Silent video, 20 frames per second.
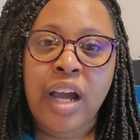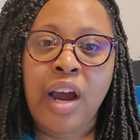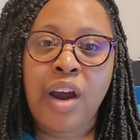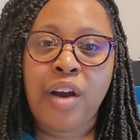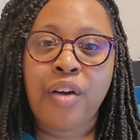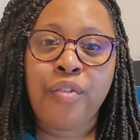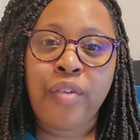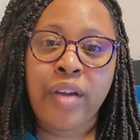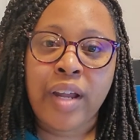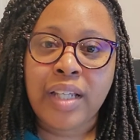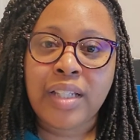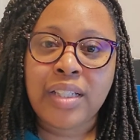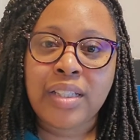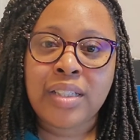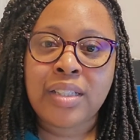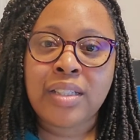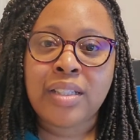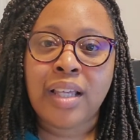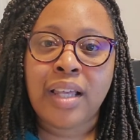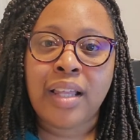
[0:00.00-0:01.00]
our
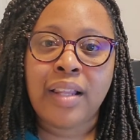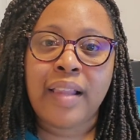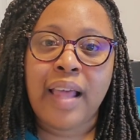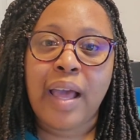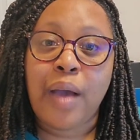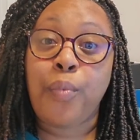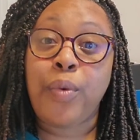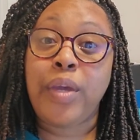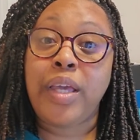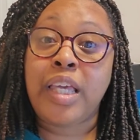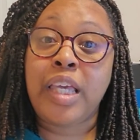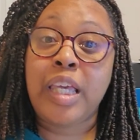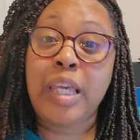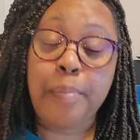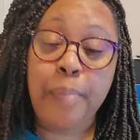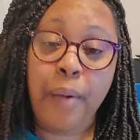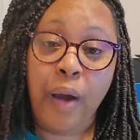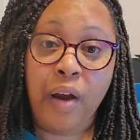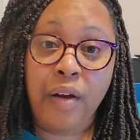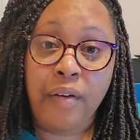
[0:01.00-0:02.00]
race and that we
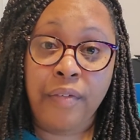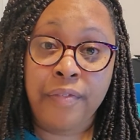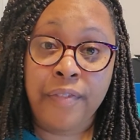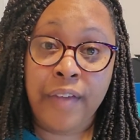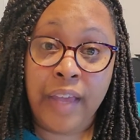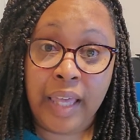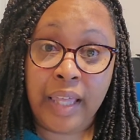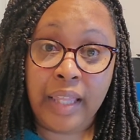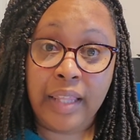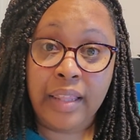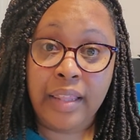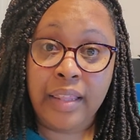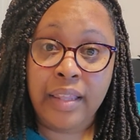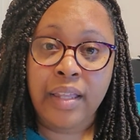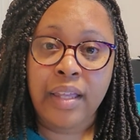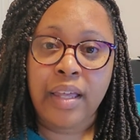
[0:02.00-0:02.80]
keep our faith